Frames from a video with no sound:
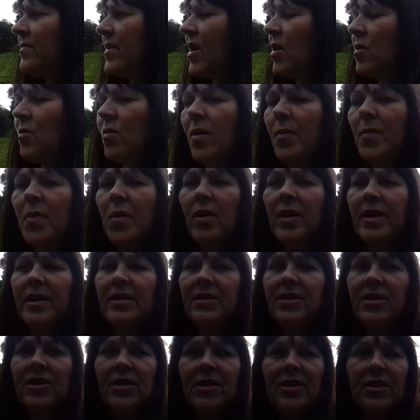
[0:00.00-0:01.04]
At what
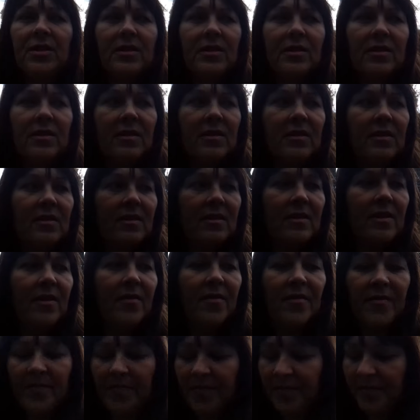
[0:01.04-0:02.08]
point is
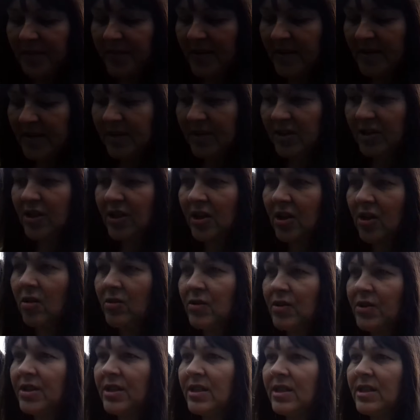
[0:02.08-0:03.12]
it just a
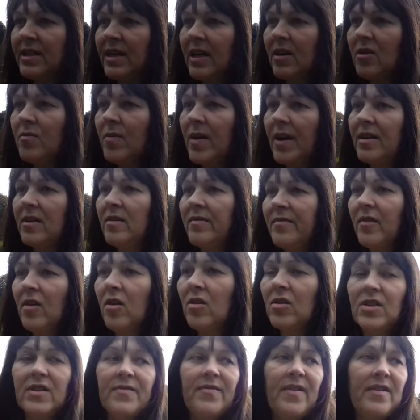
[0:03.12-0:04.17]
constant stalemate of
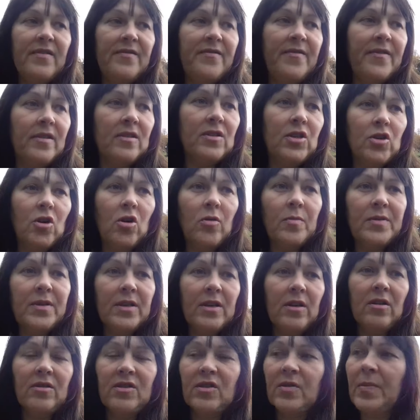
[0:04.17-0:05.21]
lots of unfilled jobs
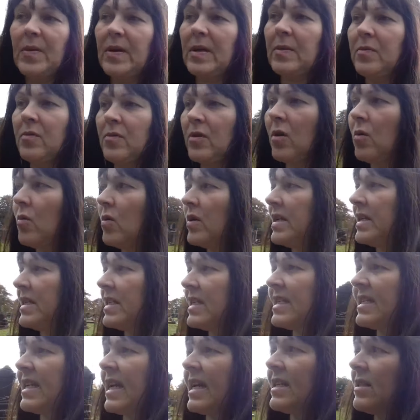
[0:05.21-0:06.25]
and lots of people not willing
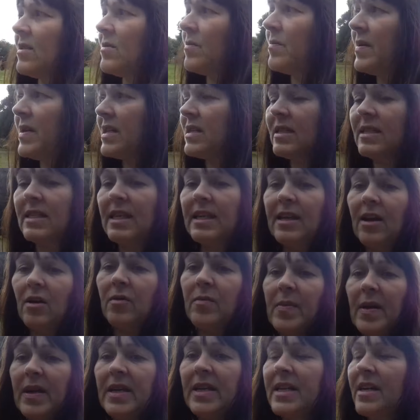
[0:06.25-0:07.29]
to take them because they
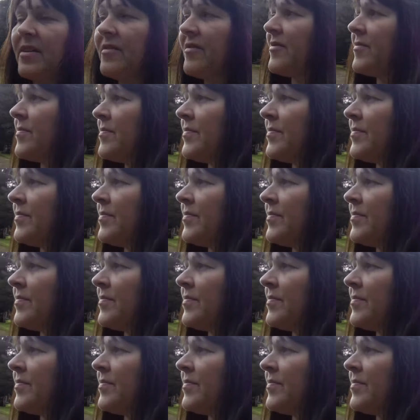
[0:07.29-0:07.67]
don't pay enough?